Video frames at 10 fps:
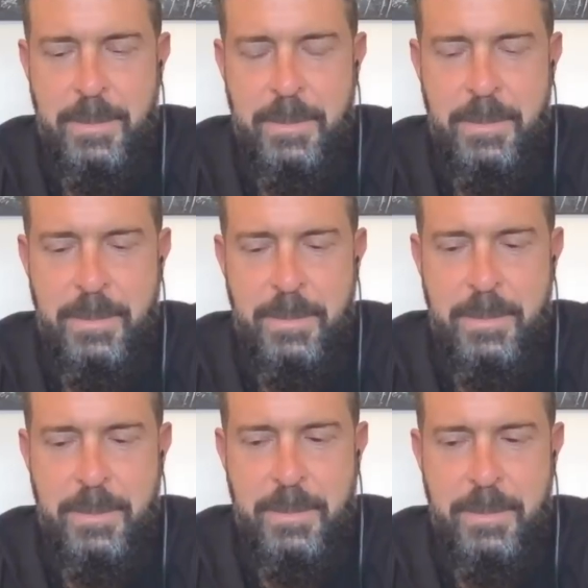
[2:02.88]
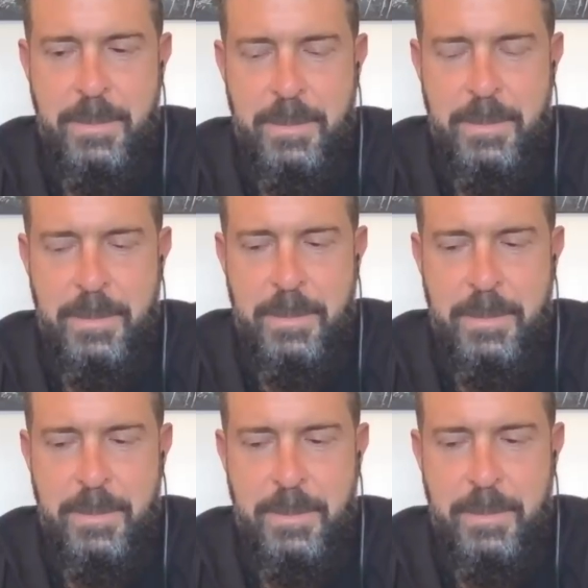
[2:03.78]

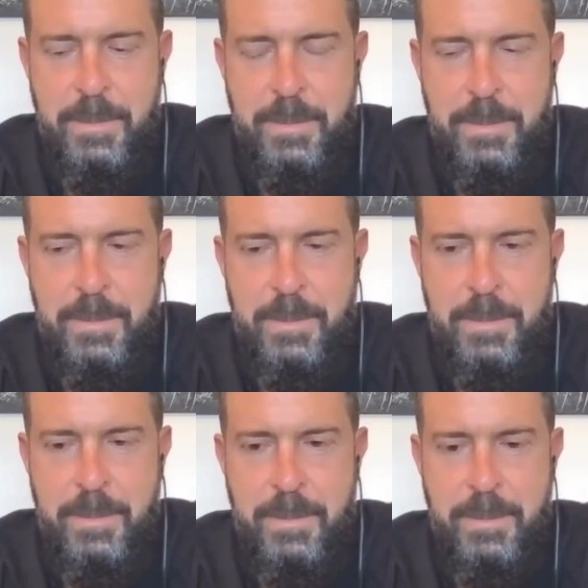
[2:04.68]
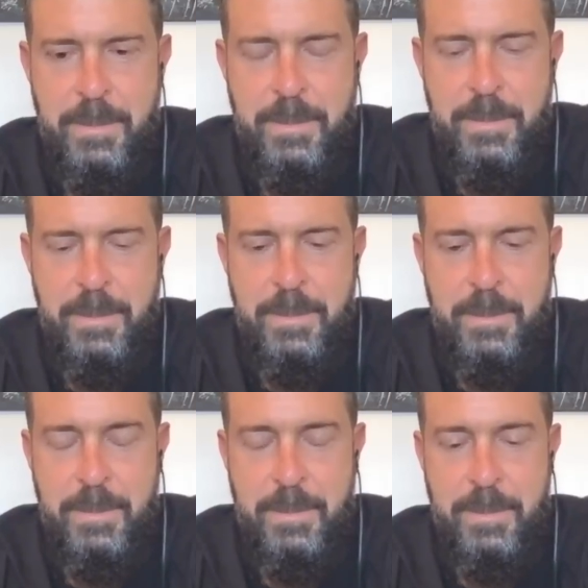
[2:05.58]

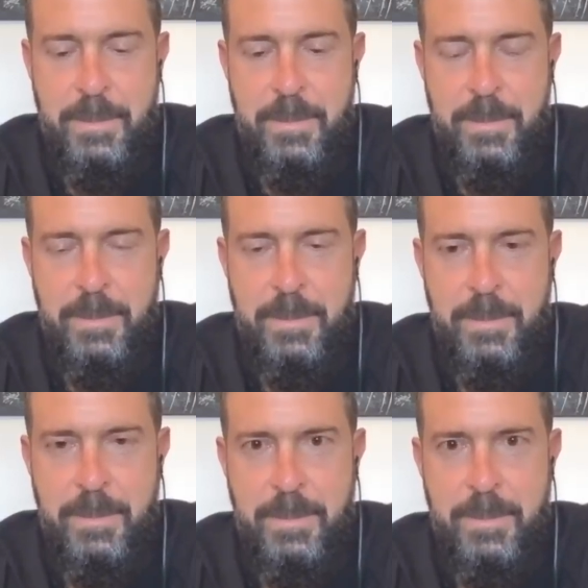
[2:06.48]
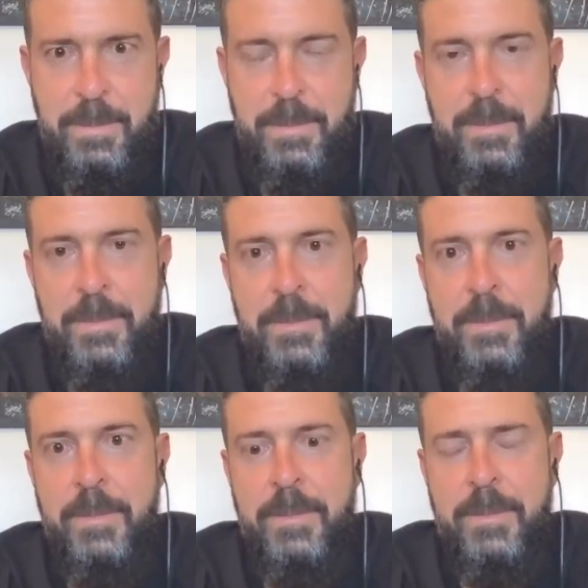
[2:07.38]

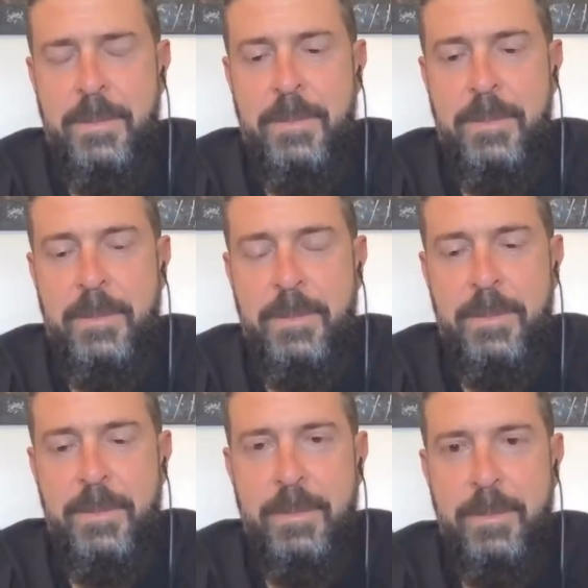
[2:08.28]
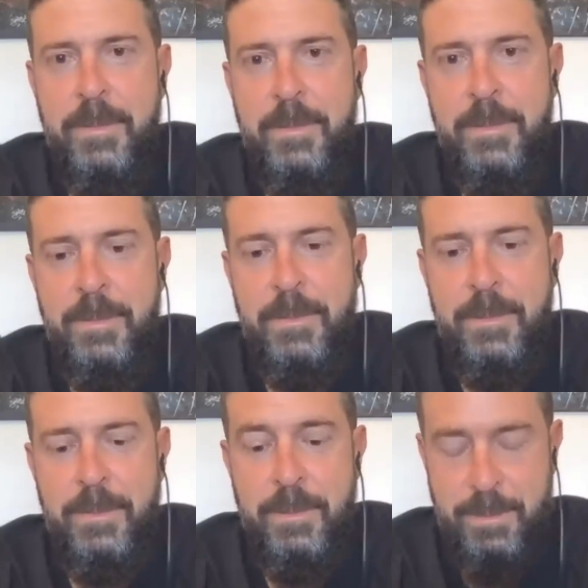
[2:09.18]

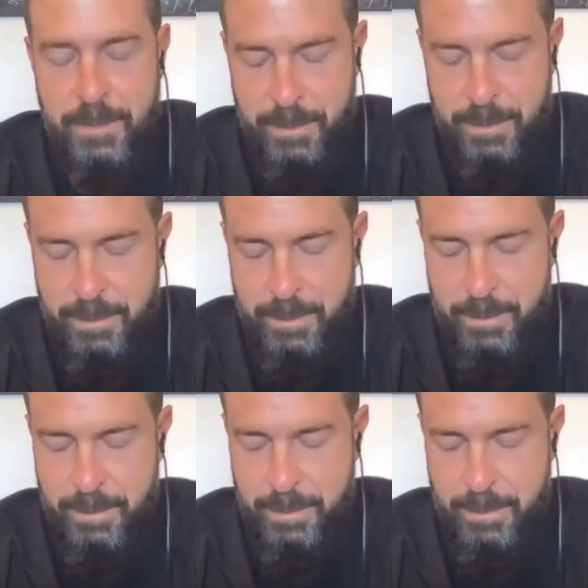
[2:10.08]
No words are spoken by the person on screen.